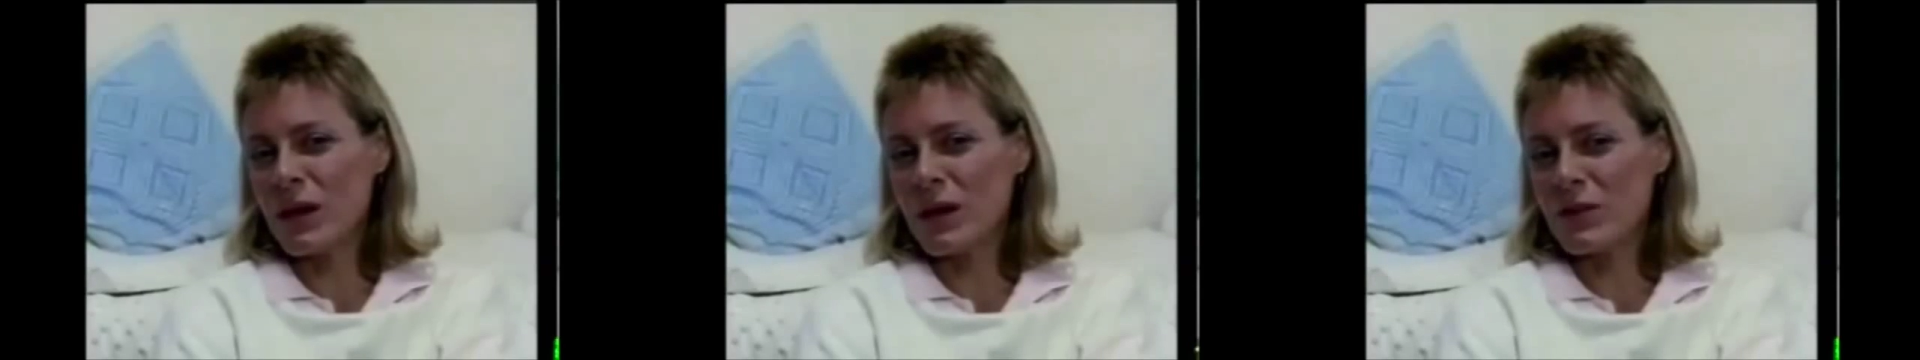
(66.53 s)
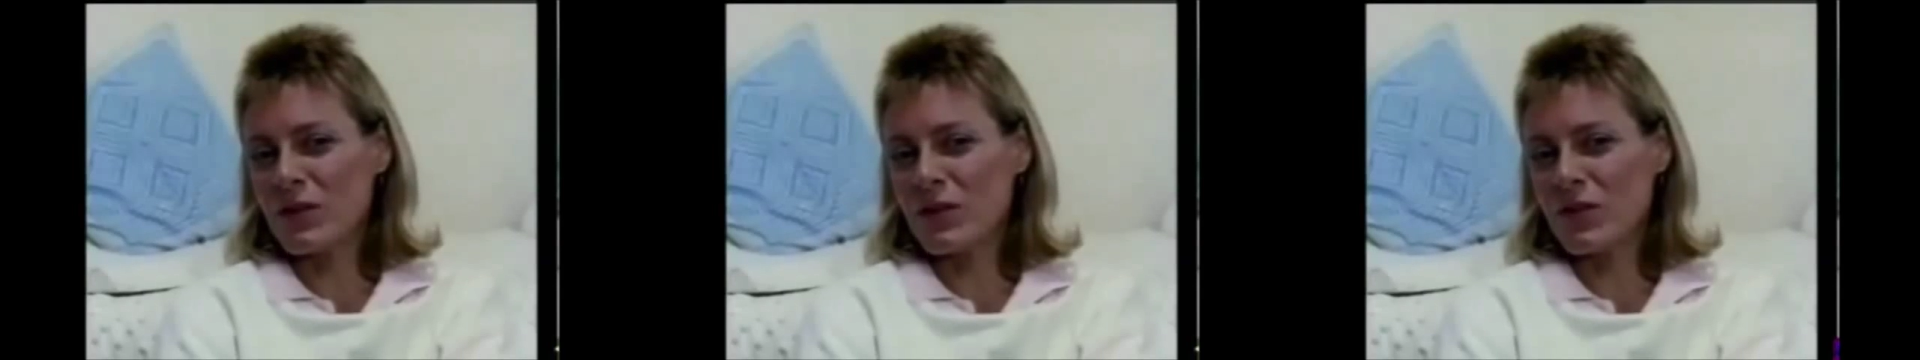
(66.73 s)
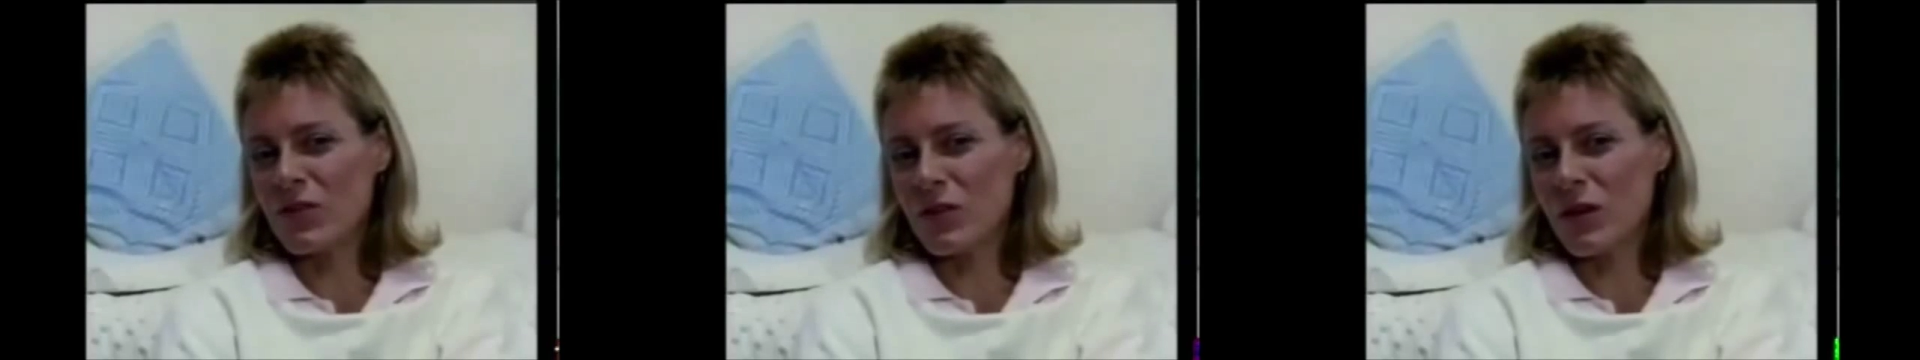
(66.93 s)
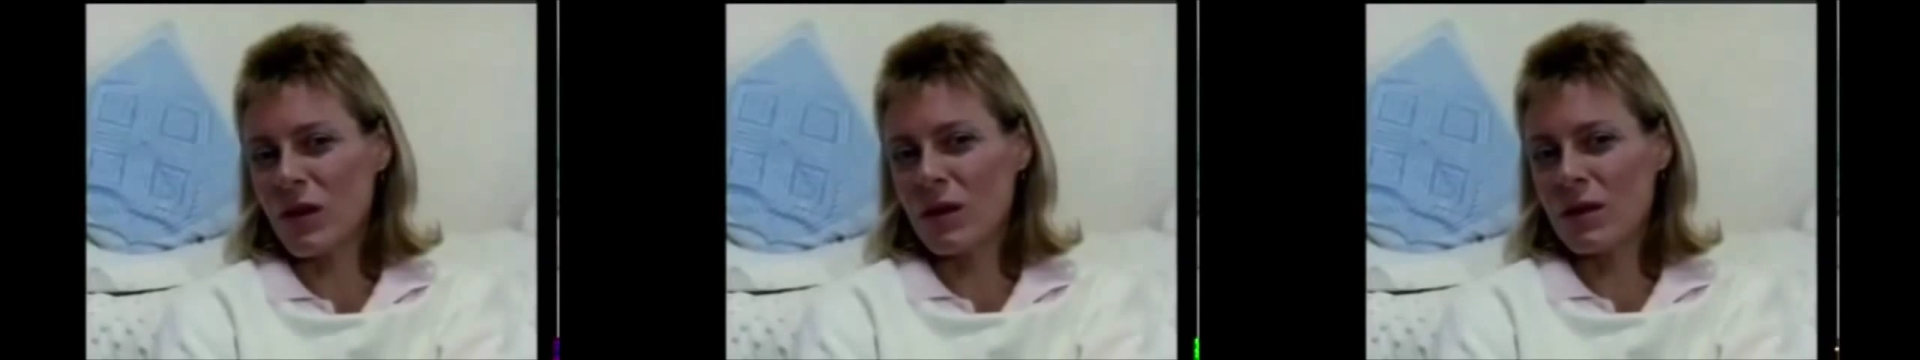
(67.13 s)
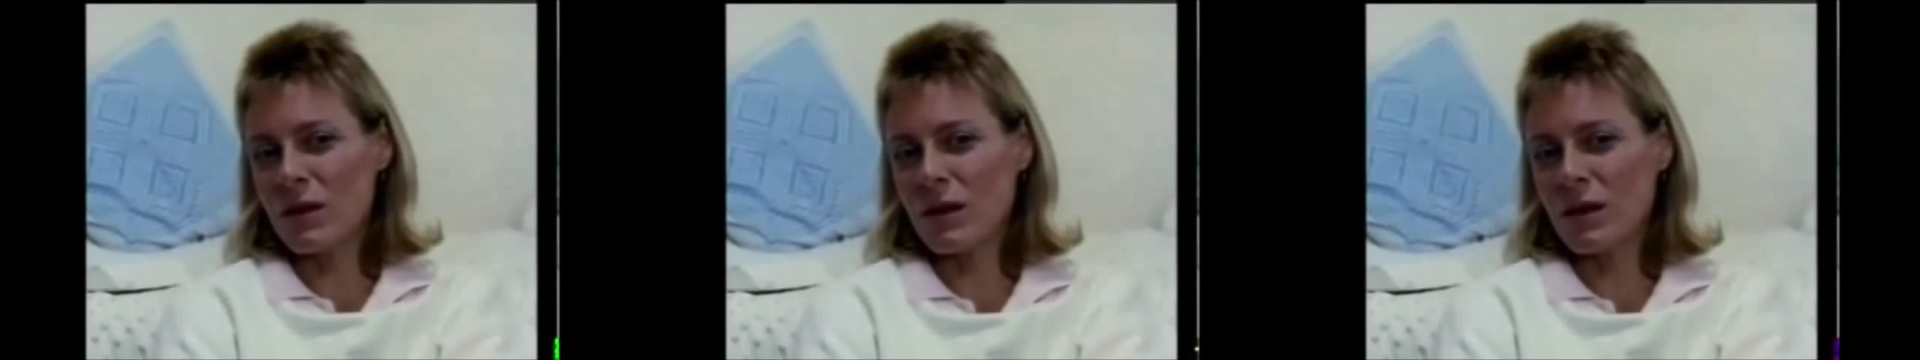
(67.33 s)
to
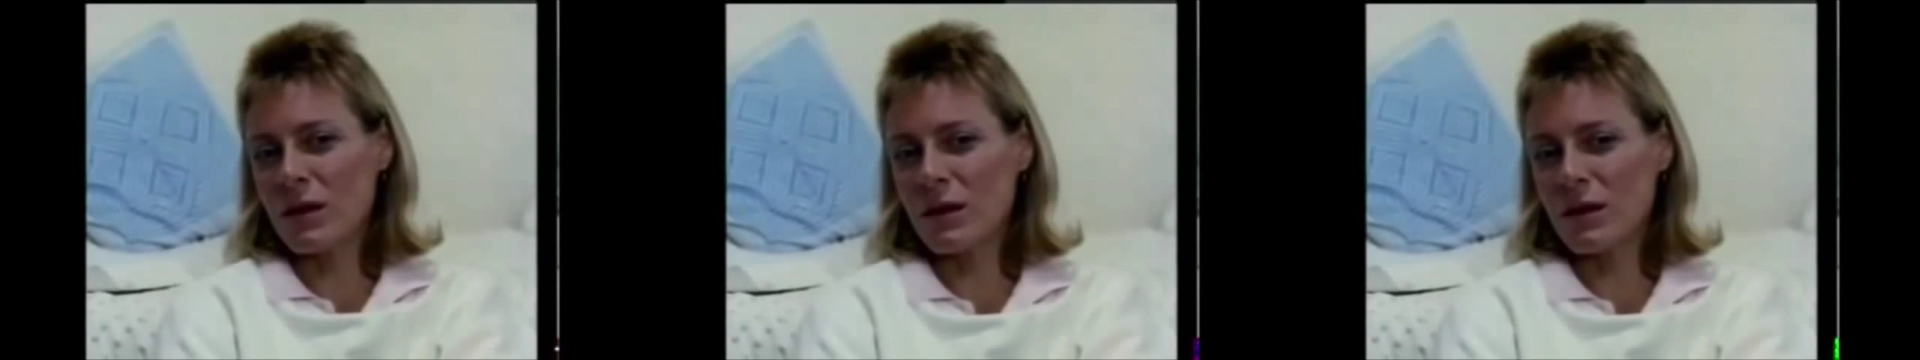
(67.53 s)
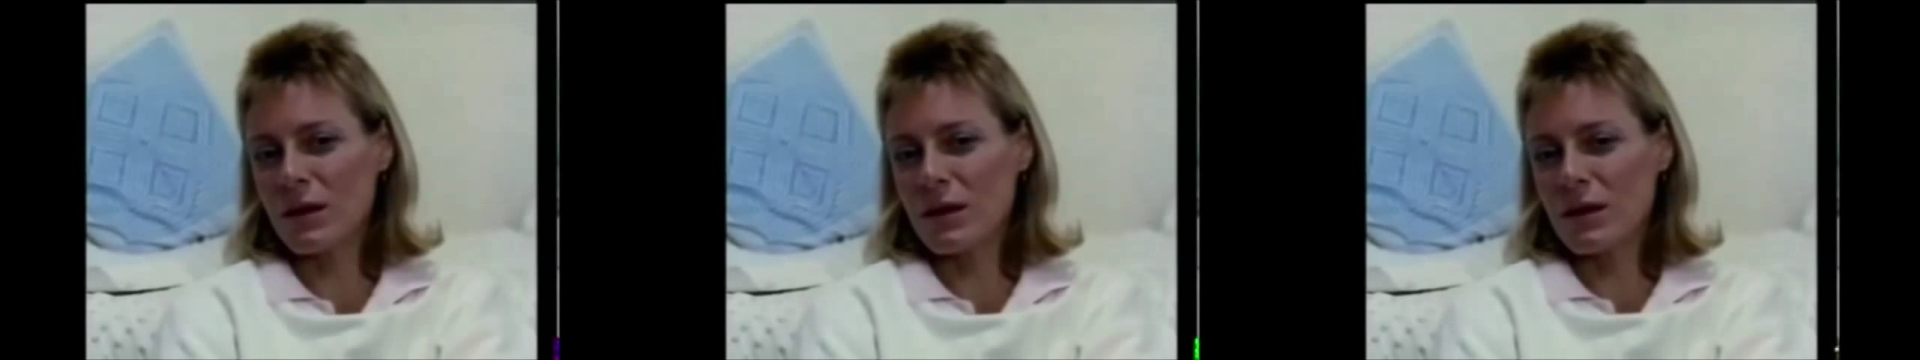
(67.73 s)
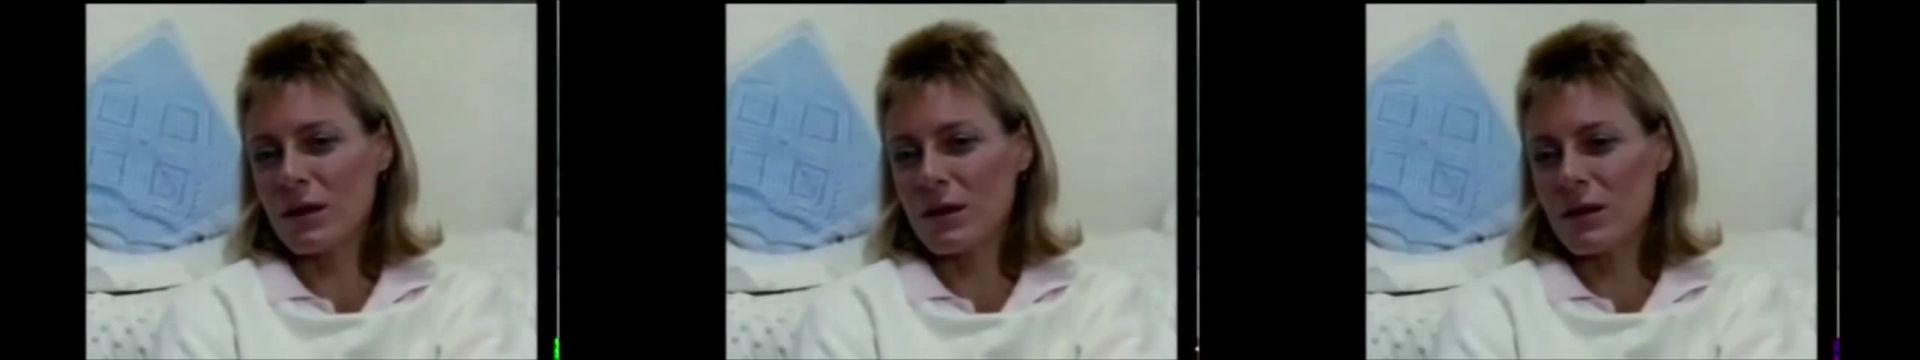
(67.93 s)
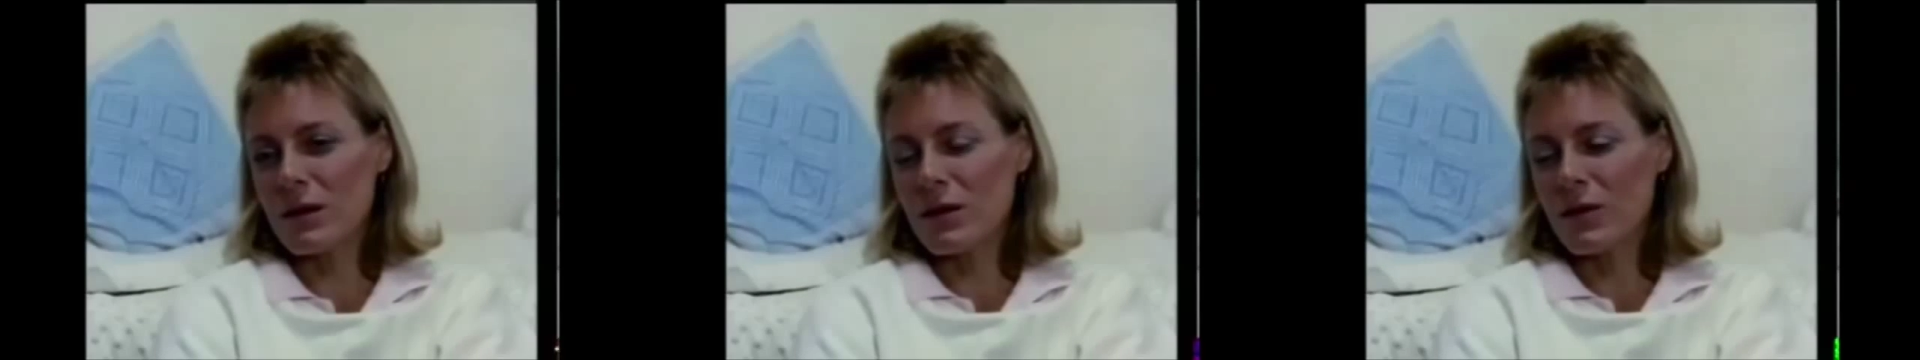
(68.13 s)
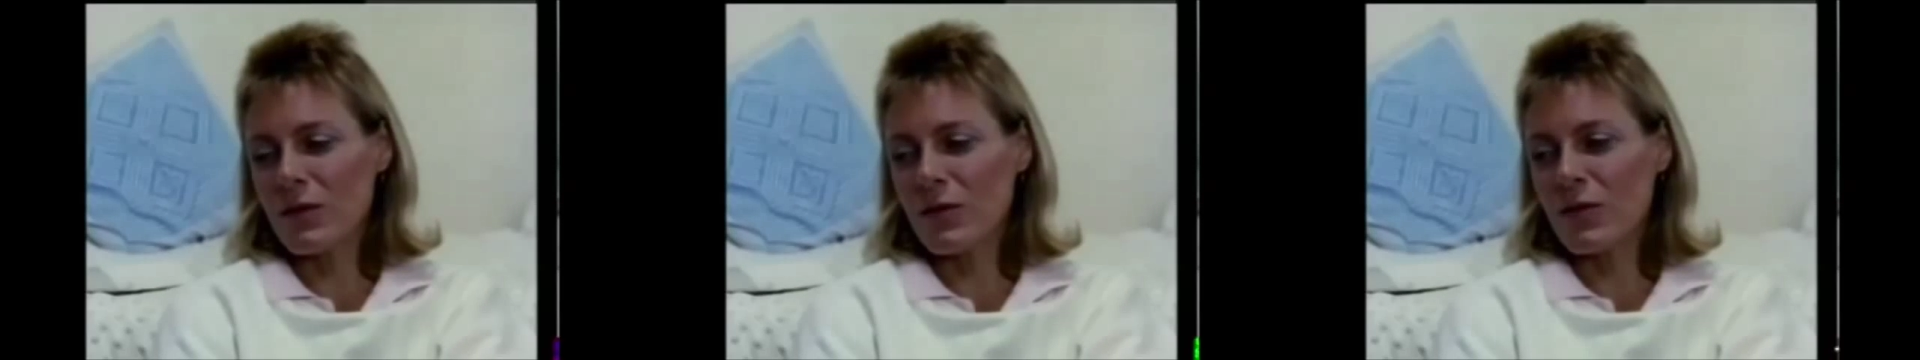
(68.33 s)
see
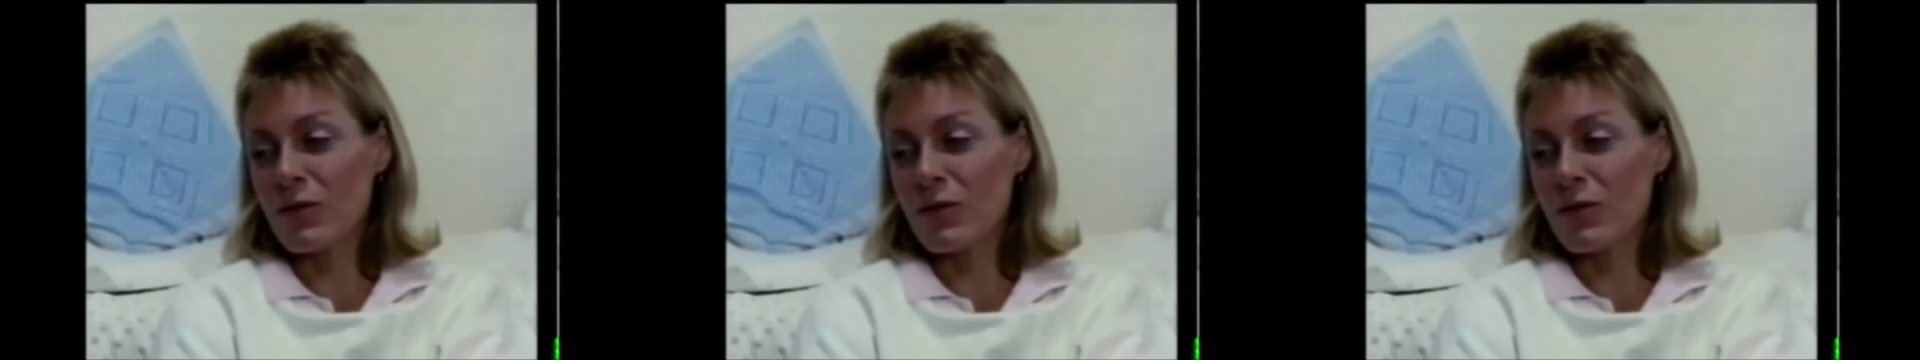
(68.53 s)
the